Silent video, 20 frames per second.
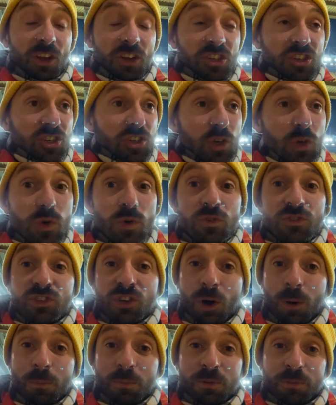huge
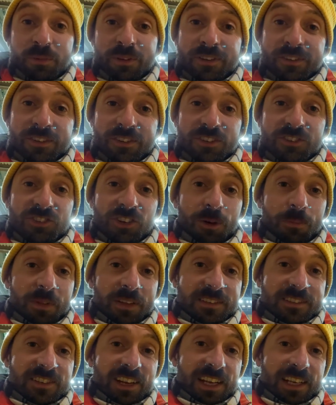compliment to the job
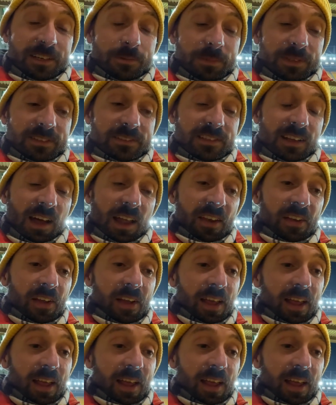that Jacob has done.